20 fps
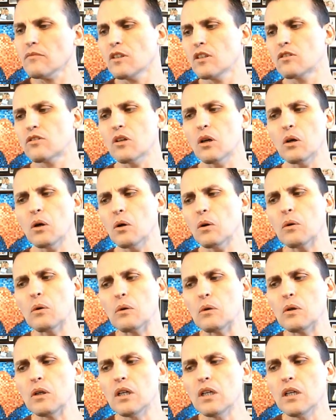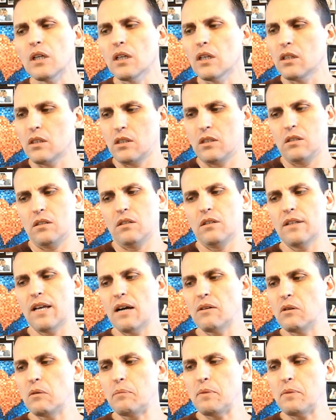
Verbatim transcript: So that would